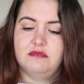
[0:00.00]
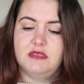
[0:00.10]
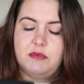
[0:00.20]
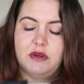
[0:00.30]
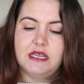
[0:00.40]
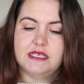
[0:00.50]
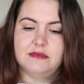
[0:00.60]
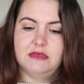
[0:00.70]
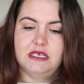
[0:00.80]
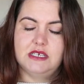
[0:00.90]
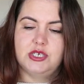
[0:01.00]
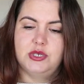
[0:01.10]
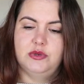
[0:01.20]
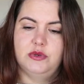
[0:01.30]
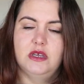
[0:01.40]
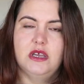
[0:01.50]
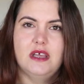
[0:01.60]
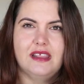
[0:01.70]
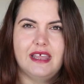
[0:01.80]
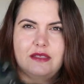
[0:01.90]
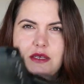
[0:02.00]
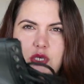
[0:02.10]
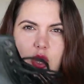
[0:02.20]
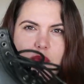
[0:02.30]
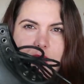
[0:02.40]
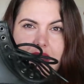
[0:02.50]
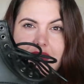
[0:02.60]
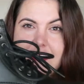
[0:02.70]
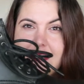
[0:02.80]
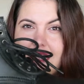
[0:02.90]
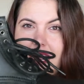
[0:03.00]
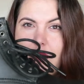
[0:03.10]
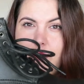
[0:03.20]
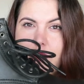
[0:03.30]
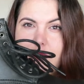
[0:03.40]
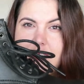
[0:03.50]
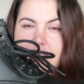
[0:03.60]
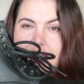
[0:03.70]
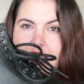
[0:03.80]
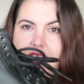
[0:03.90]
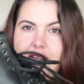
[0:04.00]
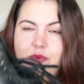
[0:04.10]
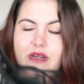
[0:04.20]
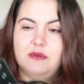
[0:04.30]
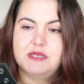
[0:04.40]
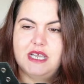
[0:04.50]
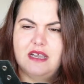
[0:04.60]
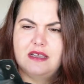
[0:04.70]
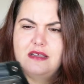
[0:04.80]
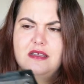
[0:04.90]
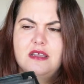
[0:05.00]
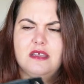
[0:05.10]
They're pretty similar to like the Doc Marten style boots that I had when I was younger.